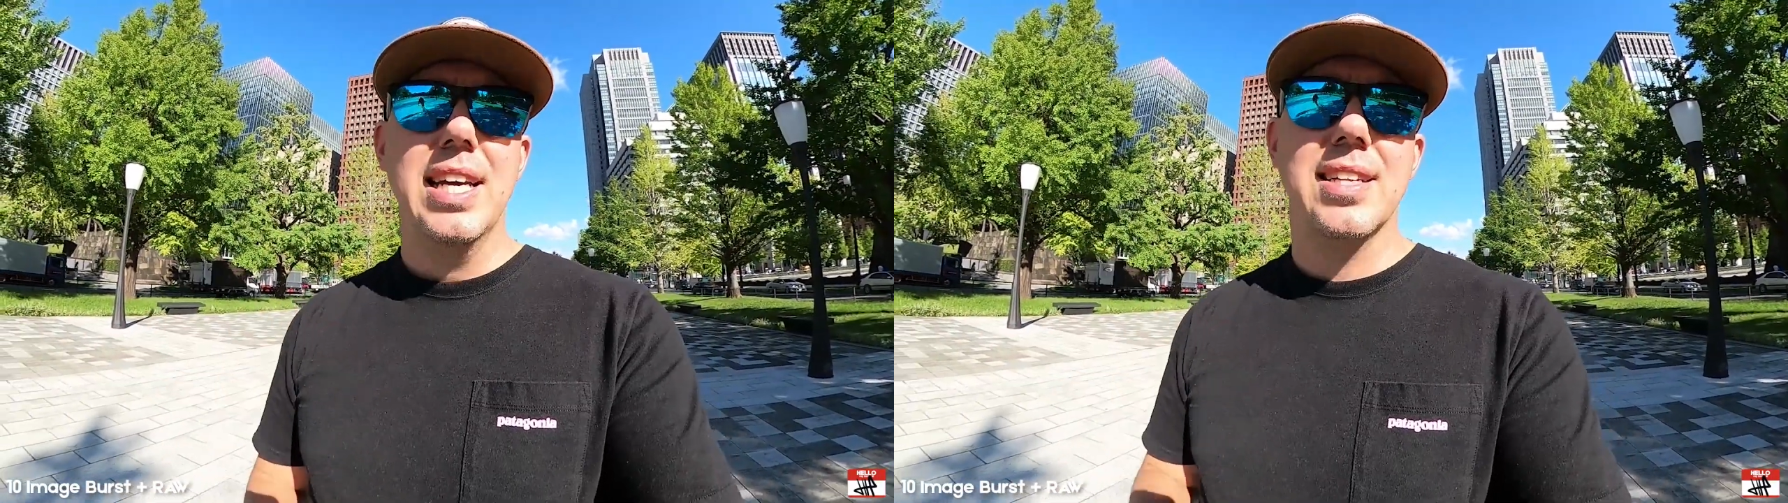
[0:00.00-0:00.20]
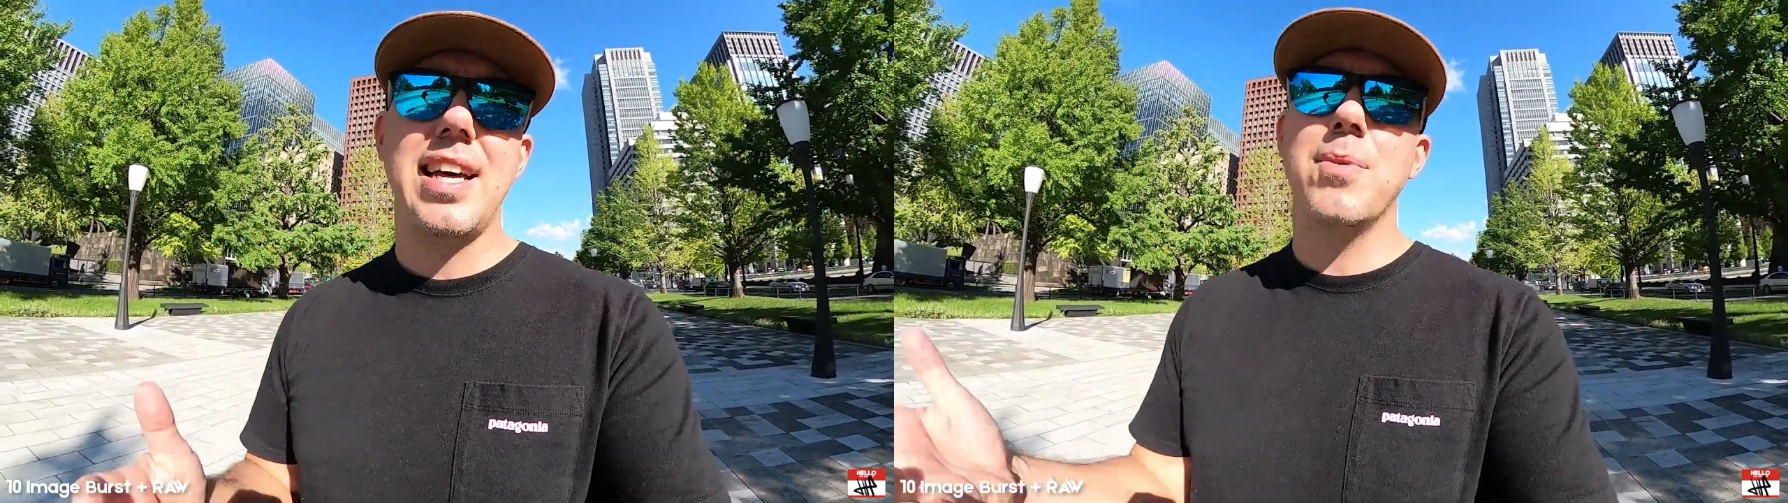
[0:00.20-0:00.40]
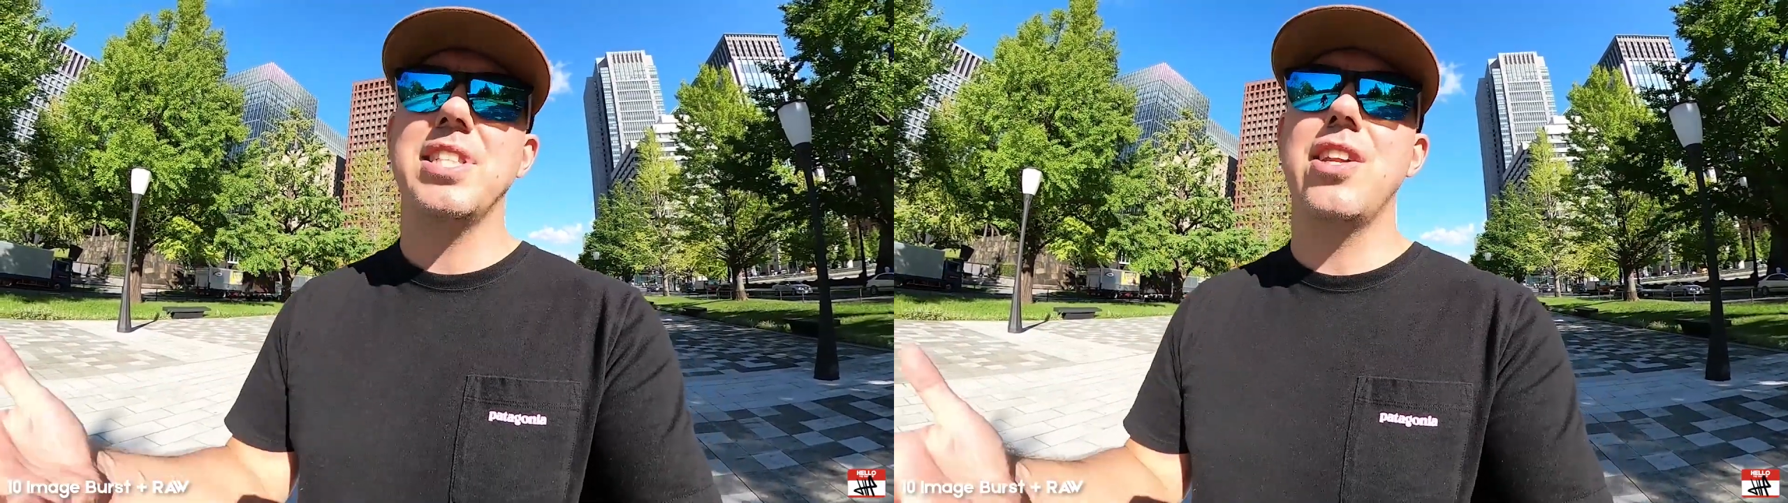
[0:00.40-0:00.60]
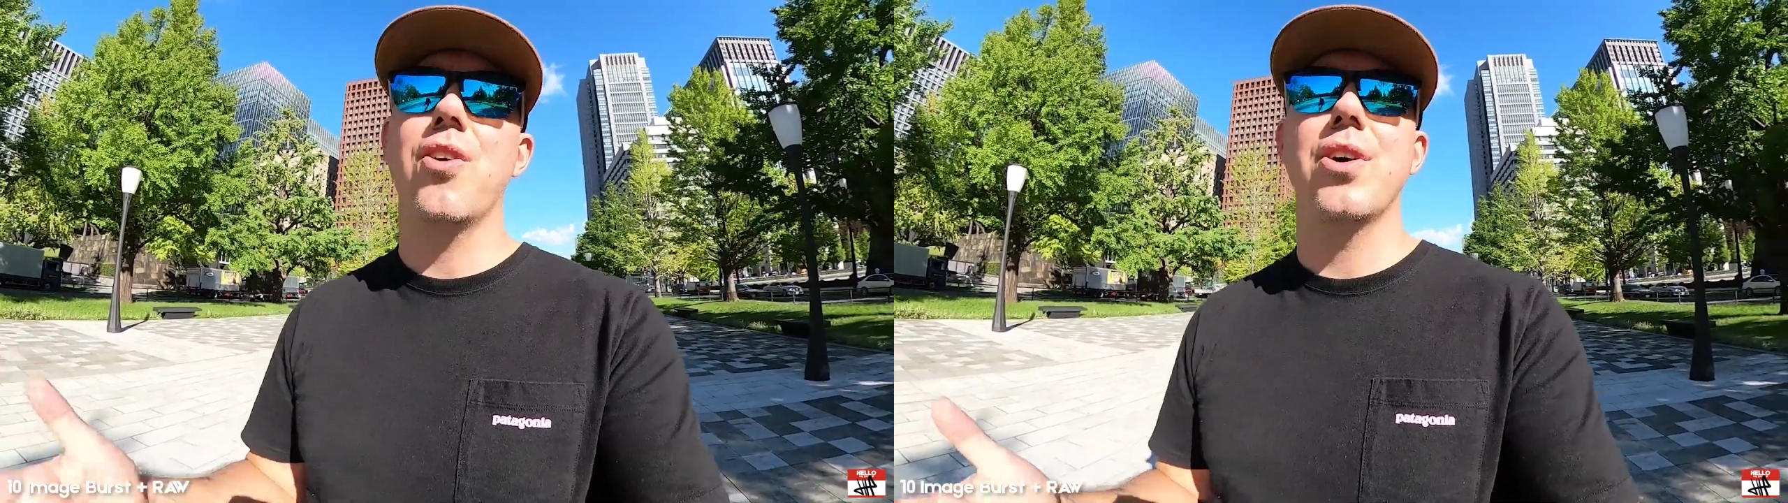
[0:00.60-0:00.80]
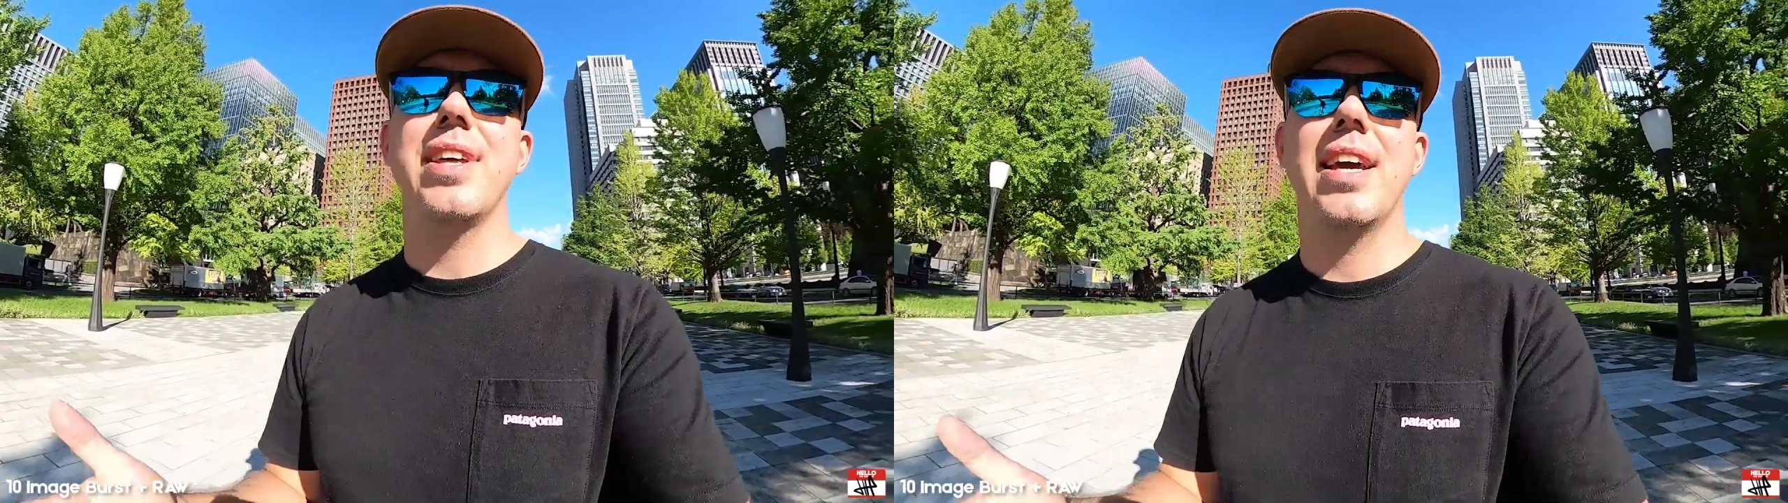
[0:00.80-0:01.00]
Because I don't wanna sit
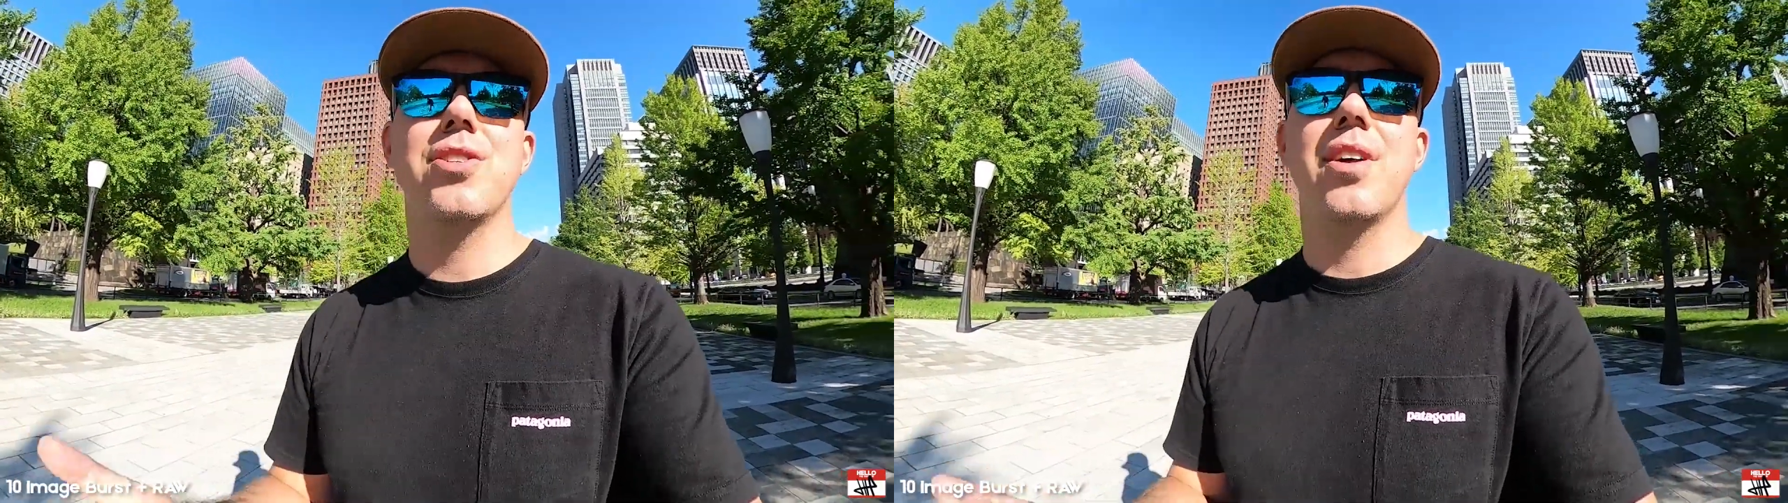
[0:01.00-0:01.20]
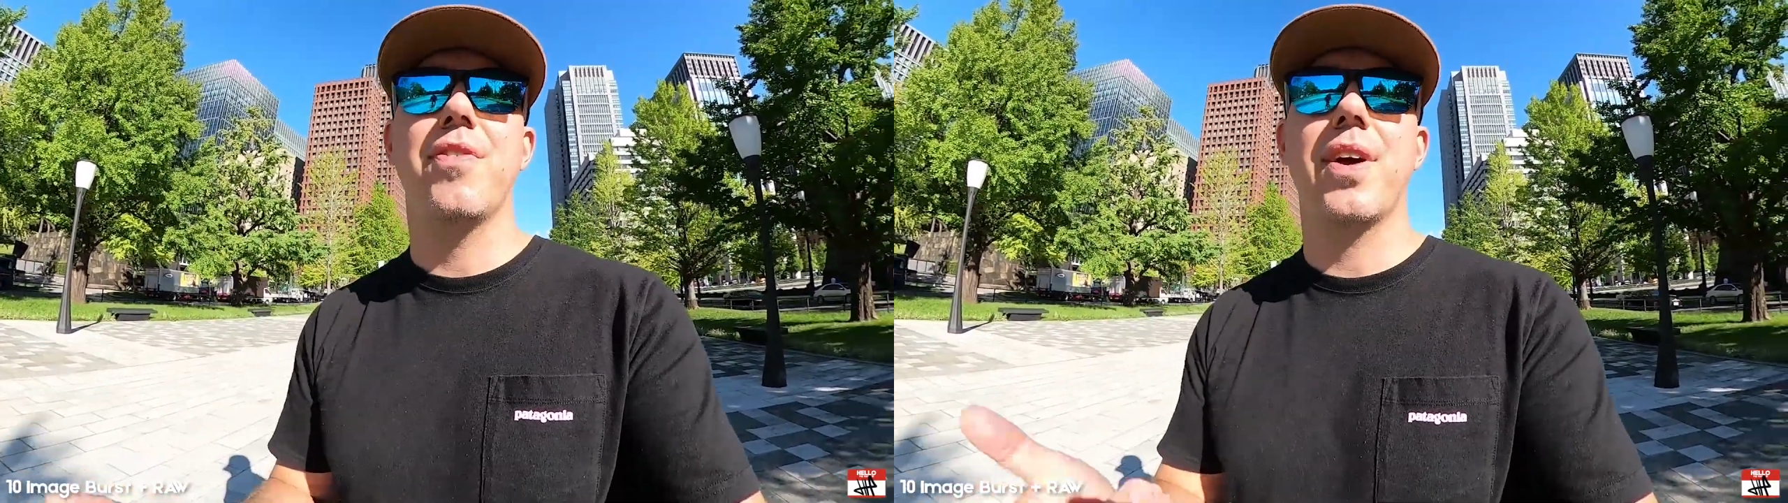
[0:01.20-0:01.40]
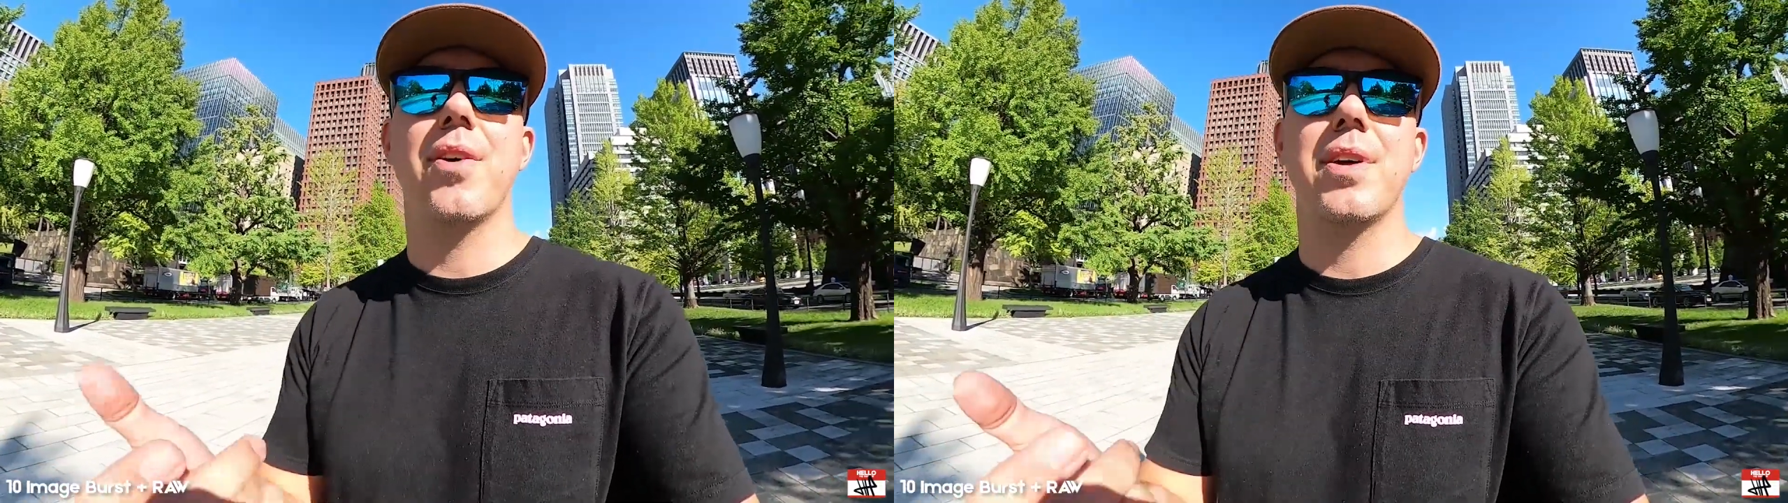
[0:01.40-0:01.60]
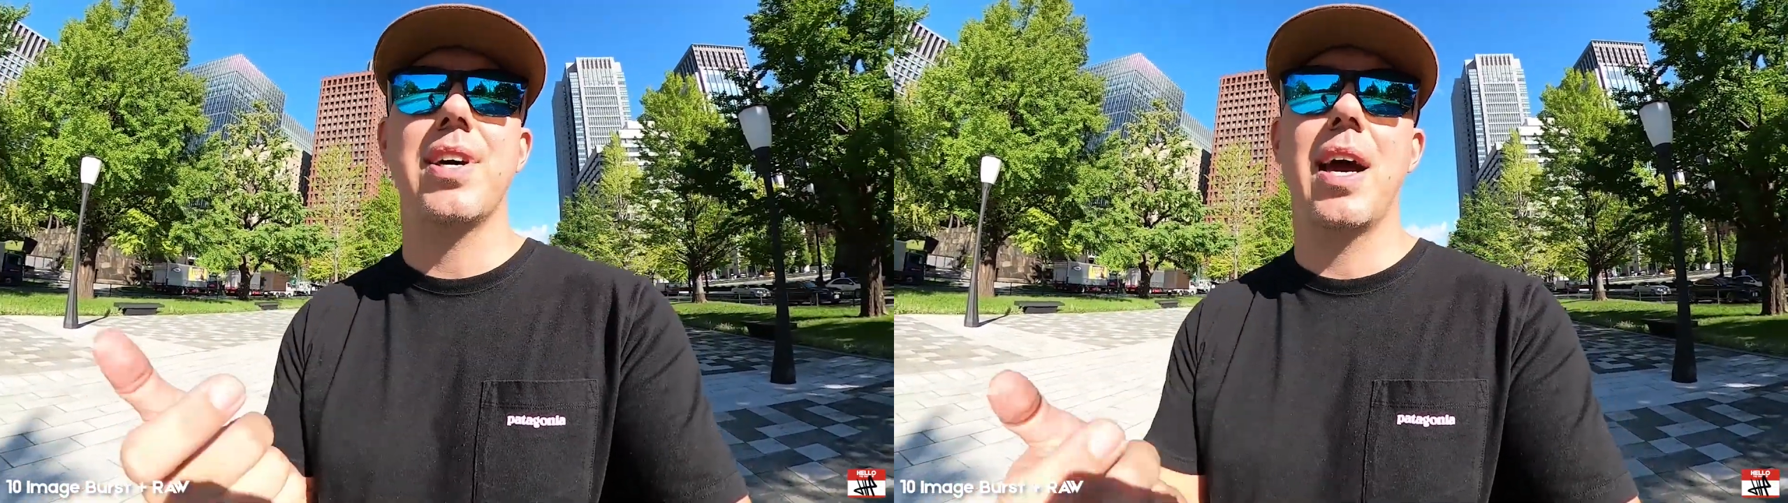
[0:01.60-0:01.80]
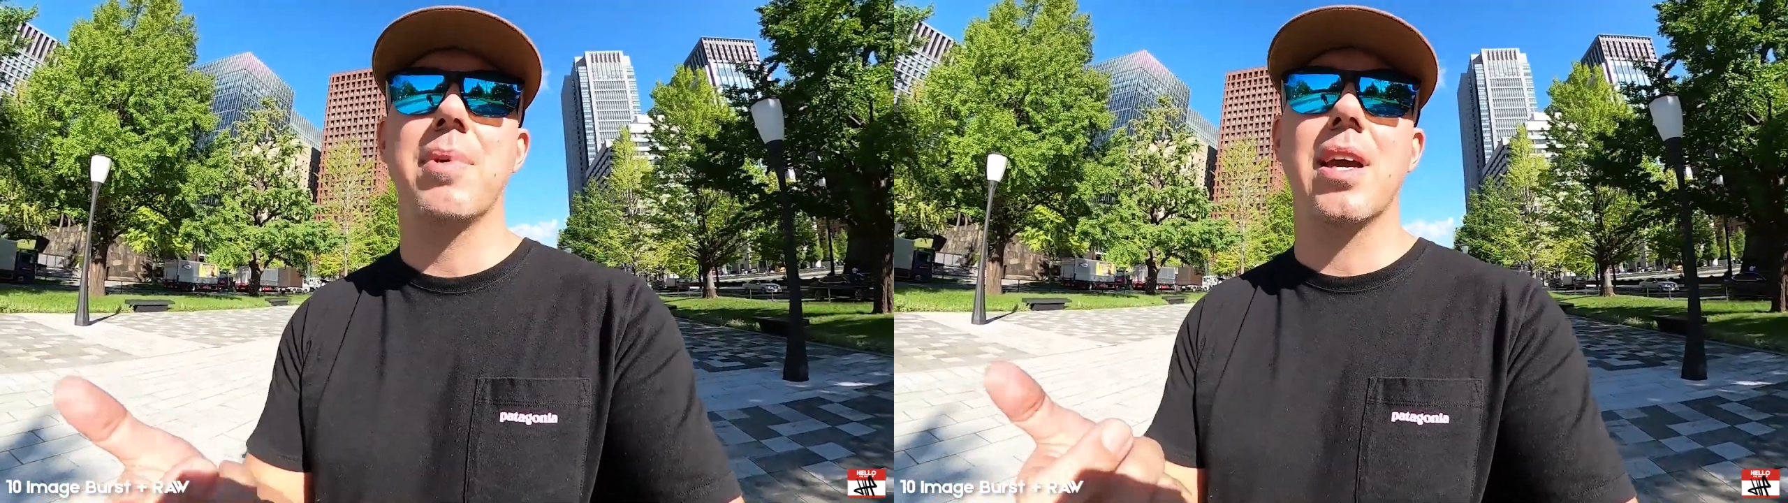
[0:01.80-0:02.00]
here all day trying to figure out the
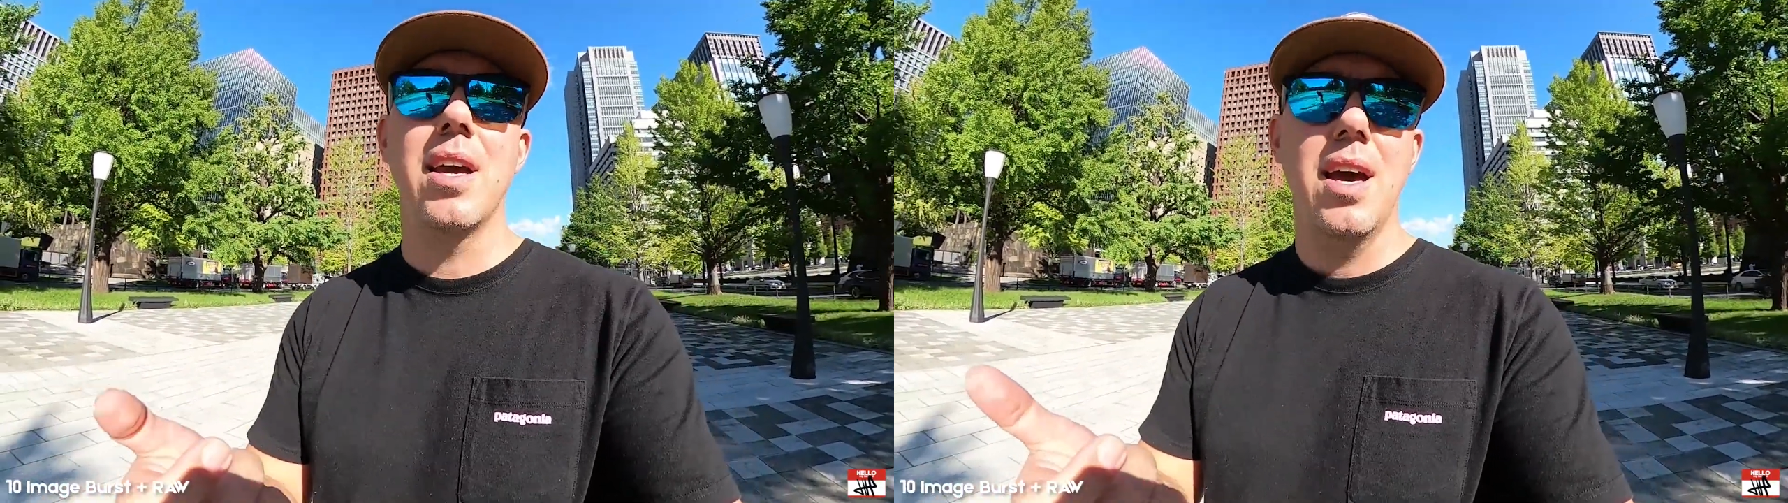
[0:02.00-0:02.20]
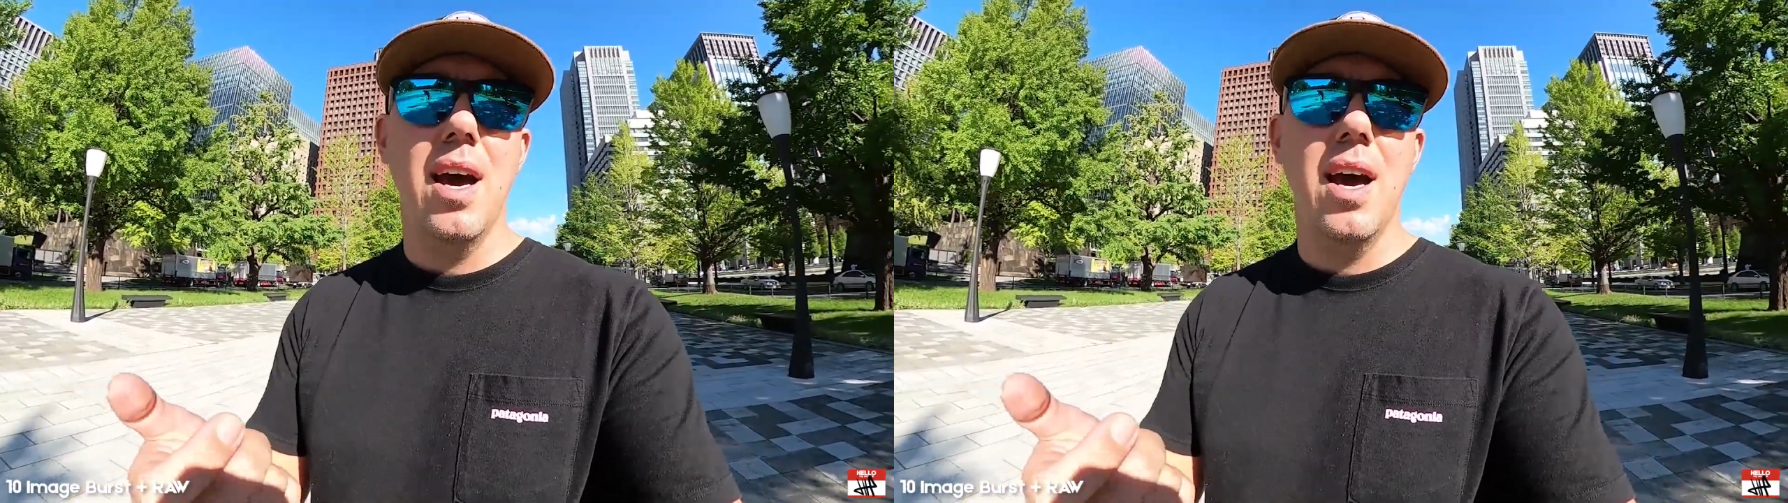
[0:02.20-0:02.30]
timing